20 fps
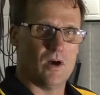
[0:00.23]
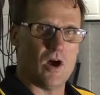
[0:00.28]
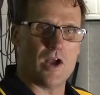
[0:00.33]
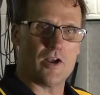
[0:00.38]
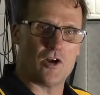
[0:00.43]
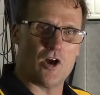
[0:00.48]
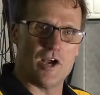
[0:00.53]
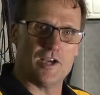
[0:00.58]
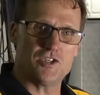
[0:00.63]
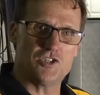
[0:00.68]
Hi
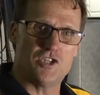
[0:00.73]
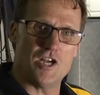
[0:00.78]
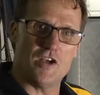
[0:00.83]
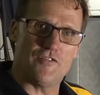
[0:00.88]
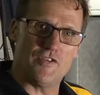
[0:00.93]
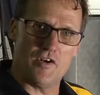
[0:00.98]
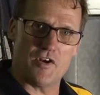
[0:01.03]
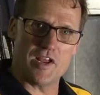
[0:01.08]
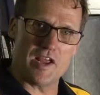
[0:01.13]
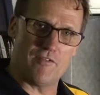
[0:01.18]
guys,
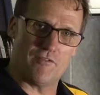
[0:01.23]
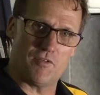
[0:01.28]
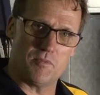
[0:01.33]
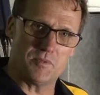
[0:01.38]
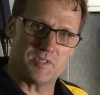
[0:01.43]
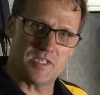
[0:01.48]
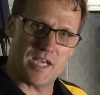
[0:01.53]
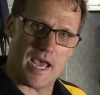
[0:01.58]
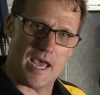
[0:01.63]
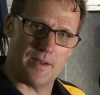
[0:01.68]
Jeff here again
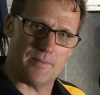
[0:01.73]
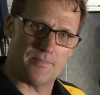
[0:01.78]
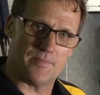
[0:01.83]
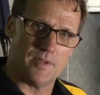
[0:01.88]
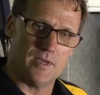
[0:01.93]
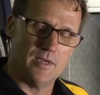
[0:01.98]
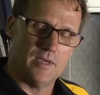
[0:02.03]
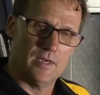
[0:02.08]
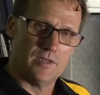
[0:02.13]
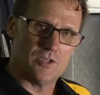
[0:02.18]
from
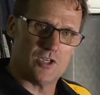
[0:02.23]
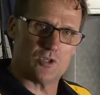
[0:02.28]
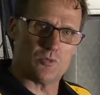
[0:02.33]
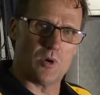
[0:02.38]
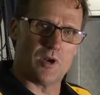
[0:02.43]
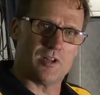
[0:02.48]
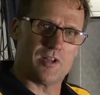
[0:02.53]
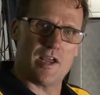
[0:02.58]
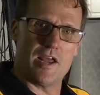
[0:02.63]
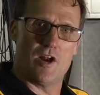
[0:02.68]
TAT. Just
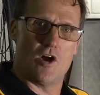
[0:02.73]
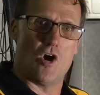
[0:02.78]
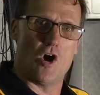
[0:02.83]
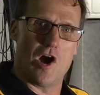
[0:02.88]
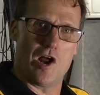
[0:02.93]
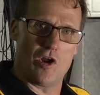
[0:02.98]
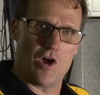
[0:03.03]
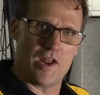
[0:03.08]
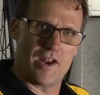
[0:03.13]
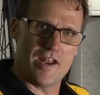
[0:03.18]
wanted to again
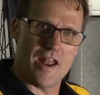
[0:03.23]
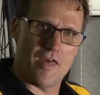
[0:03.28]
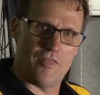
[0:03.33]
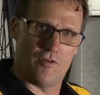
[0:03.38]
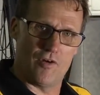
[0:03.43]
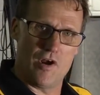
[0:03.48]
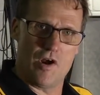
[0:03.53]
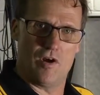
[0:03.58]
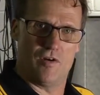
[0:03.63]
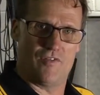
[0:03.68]
highlight
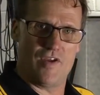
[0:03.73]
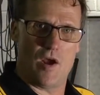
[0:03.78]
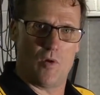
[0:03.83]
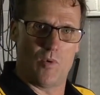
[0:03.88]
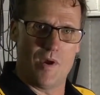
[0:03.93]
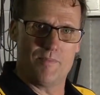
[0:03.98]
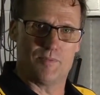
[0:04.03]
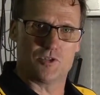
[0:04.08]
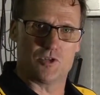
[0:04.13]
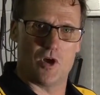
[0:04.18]
another area of our
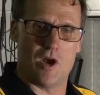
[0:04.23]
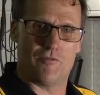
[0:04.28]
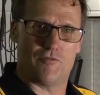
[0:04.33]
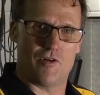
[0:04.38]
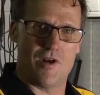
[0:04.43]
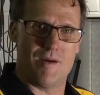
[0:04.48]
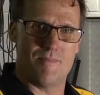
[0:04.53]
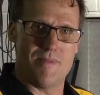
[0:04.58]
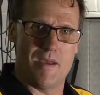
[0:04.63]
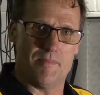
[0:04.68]
website
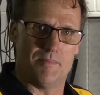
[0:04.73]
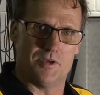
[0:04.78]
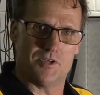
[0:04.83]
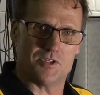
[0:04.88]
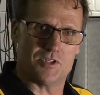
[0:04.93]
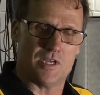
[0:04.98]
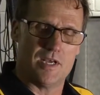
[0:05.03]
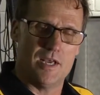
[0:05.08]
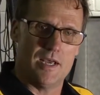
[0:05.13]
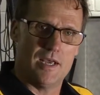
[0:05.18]
for our
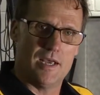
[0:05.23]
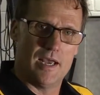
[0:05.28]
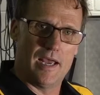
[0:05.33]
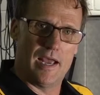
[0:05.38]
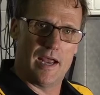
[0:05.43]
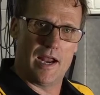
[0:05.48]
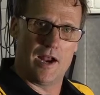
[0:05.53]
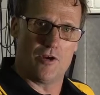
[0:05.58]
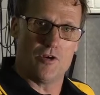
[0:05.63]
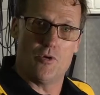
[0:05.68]
members, uh,
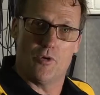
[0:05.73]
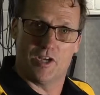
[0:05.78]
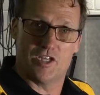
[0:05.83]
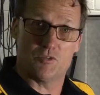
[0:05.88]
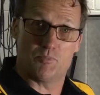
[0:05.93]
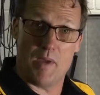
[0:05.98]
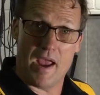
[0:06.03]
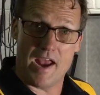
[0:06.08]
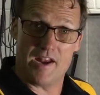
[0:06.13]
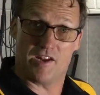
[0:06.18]
our new
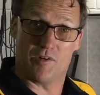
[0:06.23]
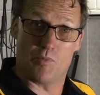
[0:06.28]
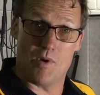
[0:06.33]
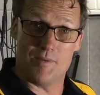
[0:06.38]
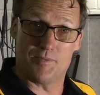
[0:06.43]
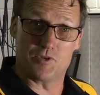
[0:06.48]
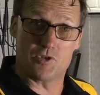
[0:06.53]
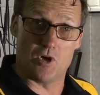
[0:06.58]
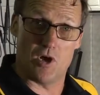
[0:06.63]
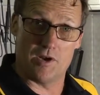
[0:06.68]
expanded
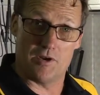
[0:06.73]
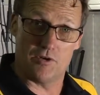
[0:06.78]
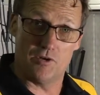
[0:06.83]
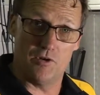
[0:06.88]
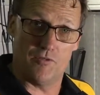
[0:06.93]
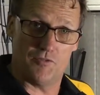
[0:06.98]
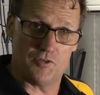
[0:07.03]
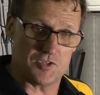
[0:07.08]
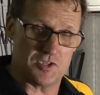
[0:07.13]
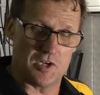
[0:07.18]
website and new
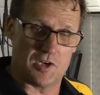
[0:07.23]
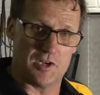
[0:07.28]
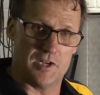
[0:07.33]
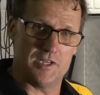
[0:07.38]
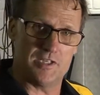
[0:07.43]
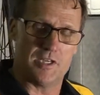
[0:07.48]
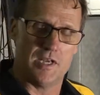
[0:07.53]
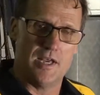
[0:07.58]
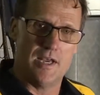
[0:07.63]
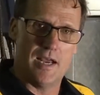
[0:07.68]

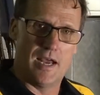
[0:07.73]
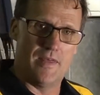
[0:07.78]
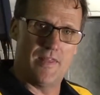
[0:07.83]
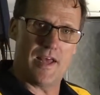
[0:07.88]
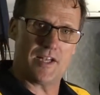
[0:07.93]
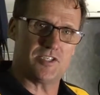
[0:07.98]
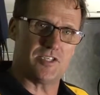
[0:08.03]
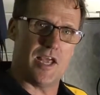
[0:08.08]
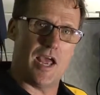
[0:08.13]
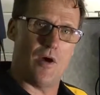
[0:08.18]
facilities, and
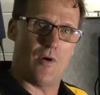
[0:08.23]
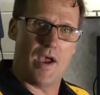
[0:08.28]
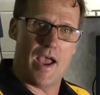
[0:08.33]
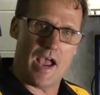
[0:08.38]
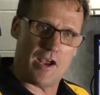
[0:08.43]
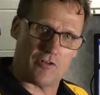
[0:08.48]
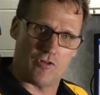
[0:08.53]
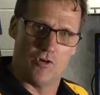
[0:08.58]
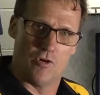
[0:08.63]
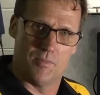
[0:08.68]
that's our
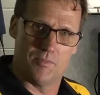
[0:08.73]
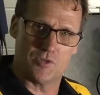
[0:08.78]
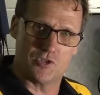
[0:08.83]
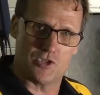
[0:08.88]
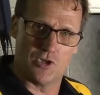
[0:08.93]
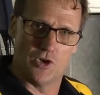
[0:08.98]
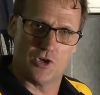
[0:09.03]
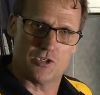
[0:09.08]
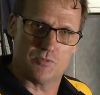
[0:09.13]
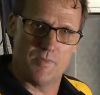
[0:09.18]
acronym
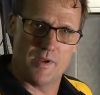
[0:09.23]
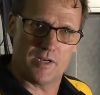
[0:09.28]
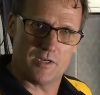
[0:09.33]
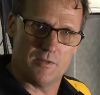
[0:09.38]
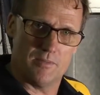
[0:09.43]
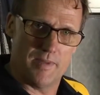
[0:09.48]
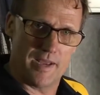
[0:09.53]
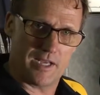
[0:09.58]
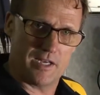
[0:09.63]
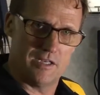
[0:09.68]
search me
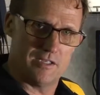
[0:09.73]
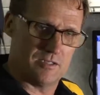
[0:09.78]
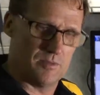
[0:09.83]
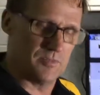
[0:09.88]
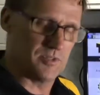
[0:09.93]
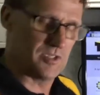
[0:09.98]
mechanism.